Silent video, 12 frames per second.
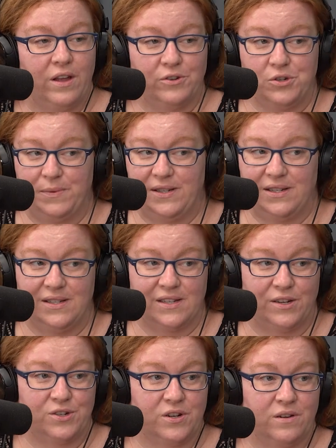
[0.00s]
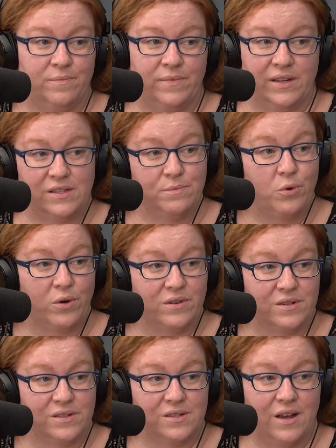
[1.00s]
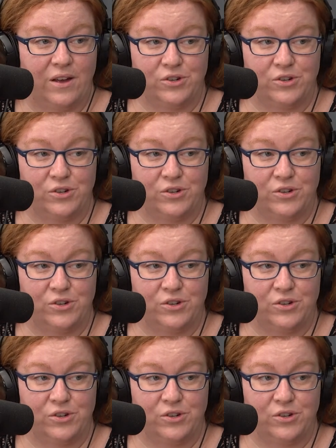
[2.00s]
LGBT center is important.